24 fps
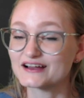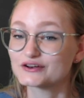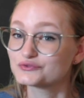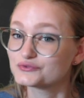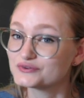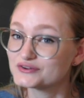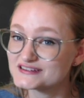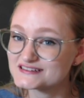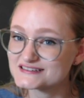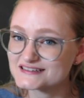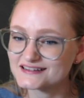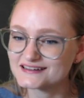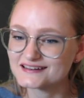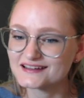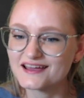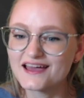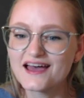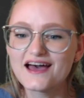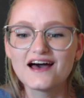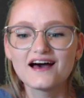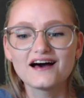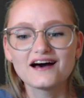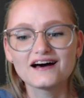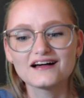reason,
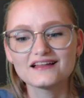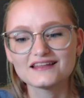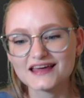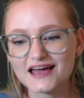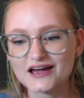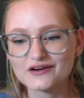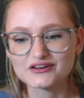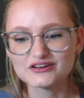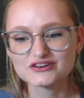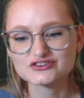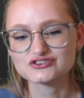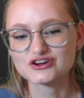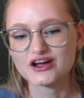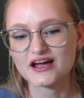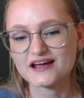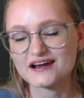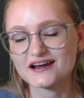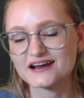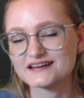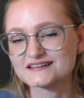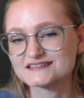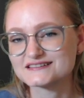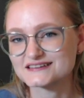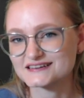allowing
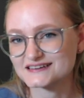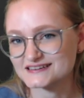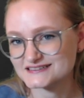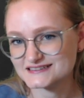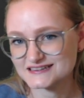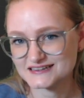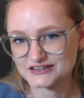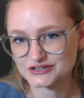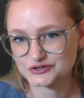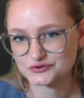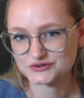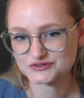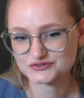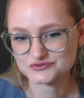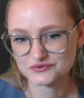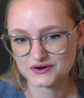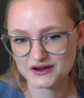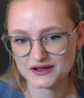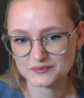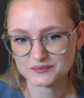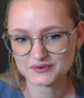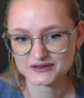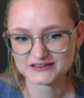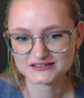Dragonite to continue its
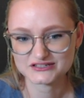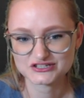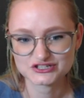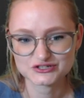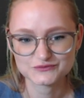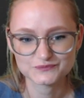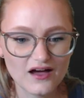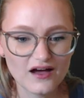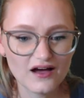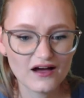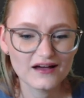rampage.